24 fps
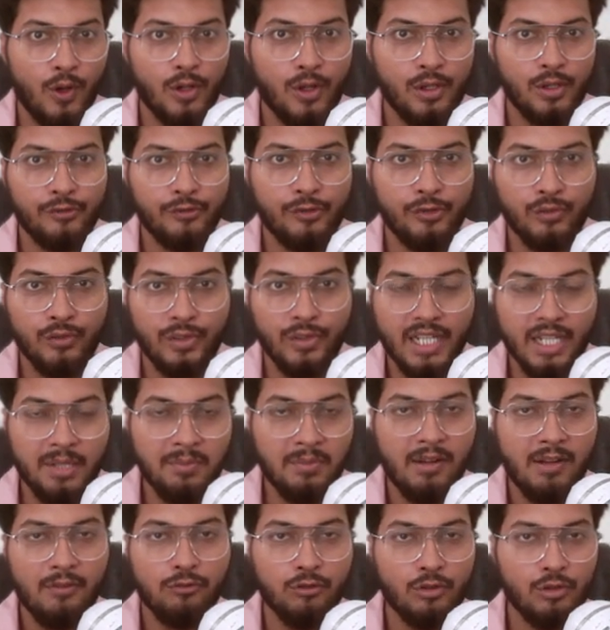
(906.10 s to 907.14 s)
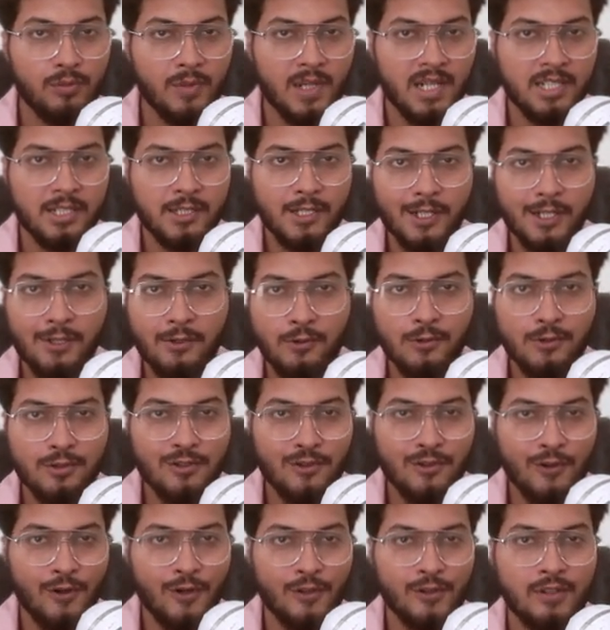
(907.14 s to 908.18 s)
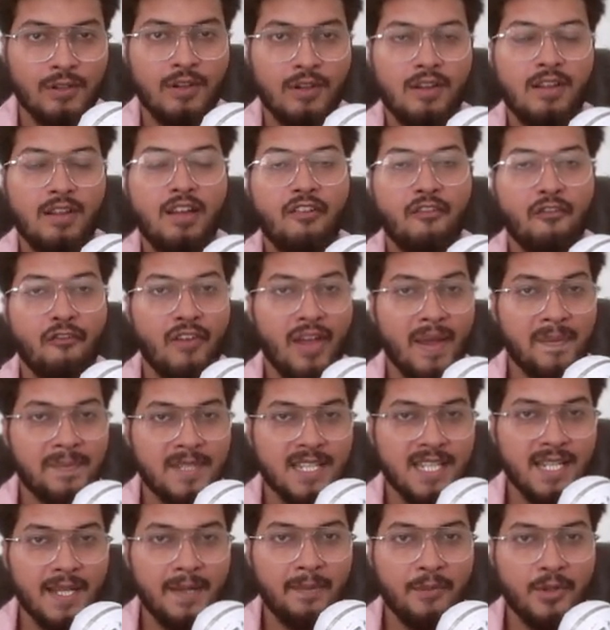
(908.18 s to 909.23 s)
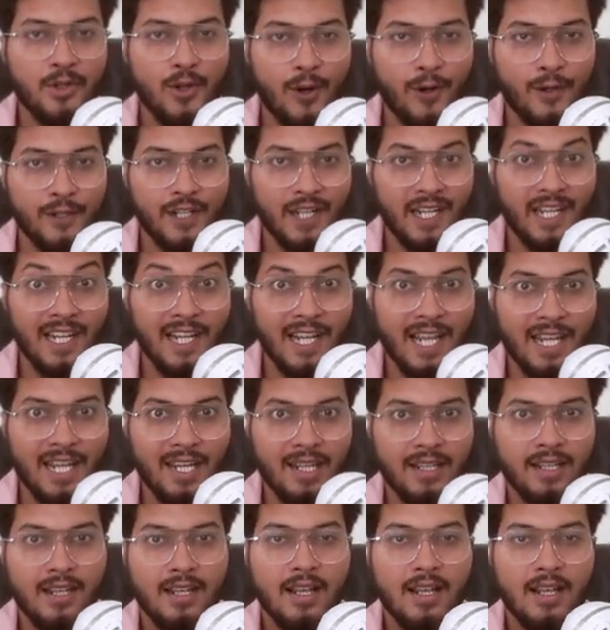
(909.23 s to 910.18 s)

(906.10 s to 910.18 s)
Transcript: of you in my full master course on websim.ai.